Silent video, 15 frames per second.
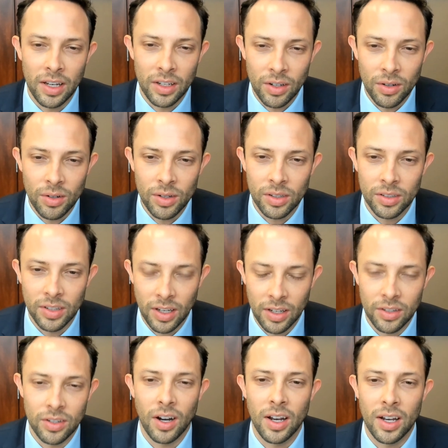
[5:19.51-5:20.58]
you since
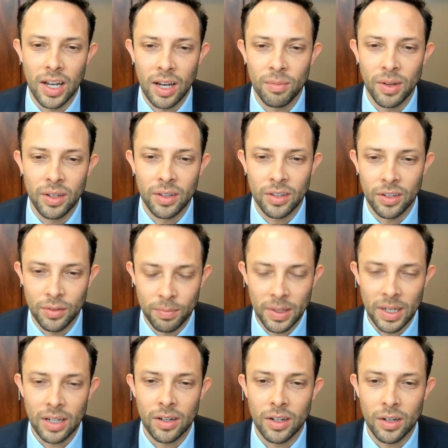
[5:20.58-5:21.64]
you're unable to
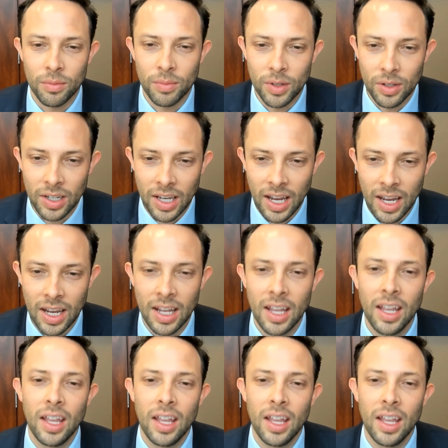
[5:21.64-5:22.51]
speak or communicate,